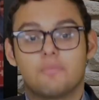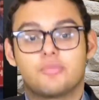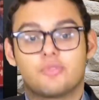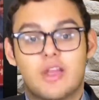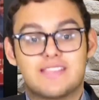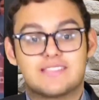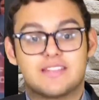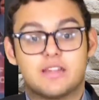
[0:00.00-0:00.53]

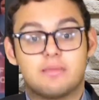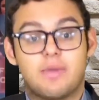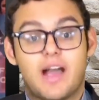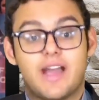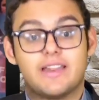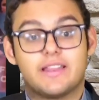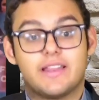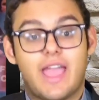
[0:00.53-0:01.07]
President
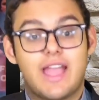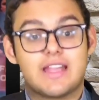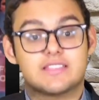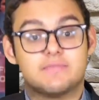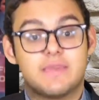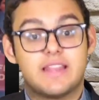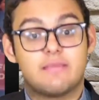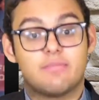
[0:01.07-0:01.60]
Biden has
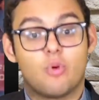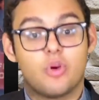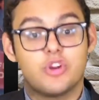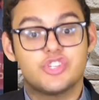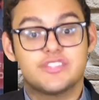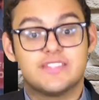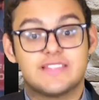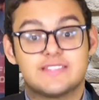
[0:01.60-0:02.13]
made
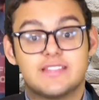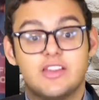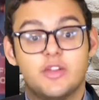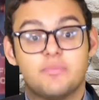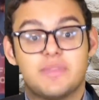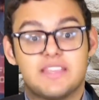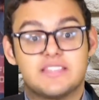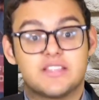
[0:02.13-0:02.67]
abortion the
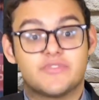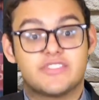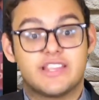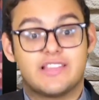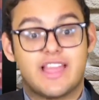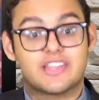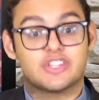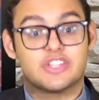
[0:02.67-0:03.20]
centerpiece of the
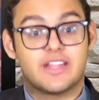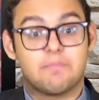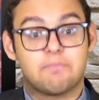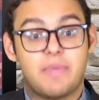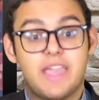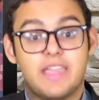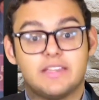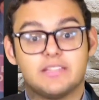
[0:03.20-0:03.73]
election
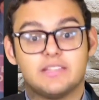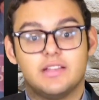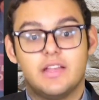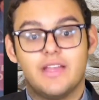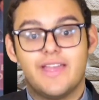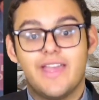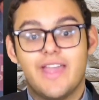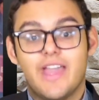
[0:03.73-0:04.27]
campaign,
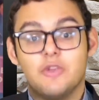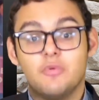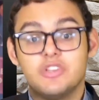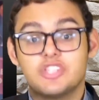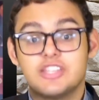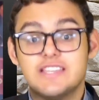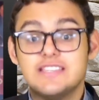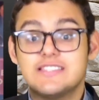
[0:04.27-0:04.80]
in
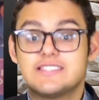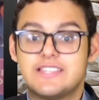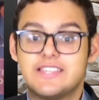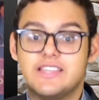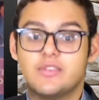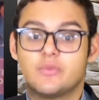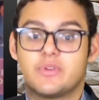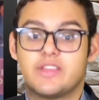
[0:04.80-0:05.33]
which he's seeking